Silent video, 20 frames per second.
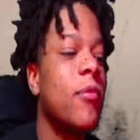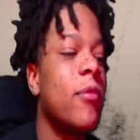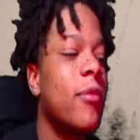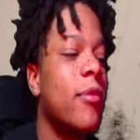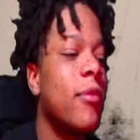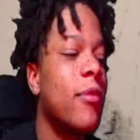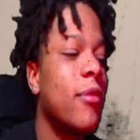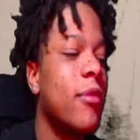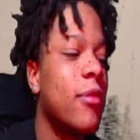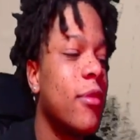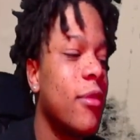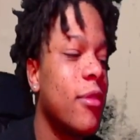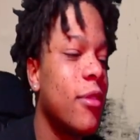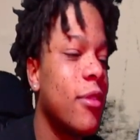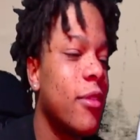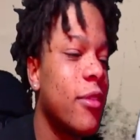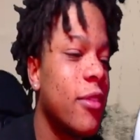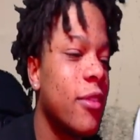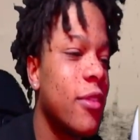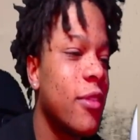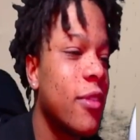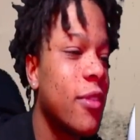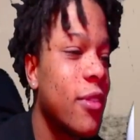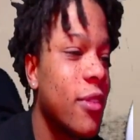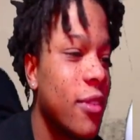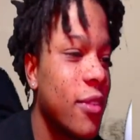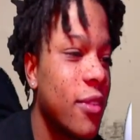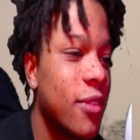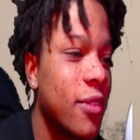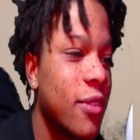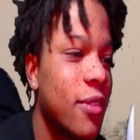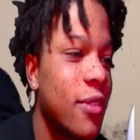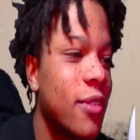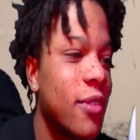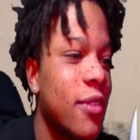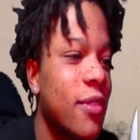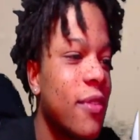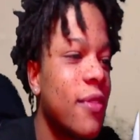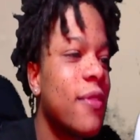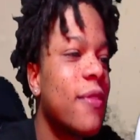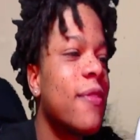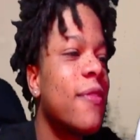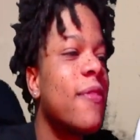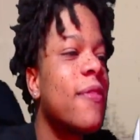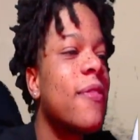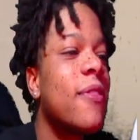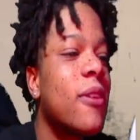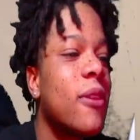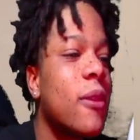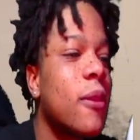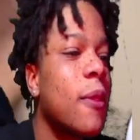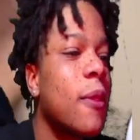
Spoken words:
(not speaking)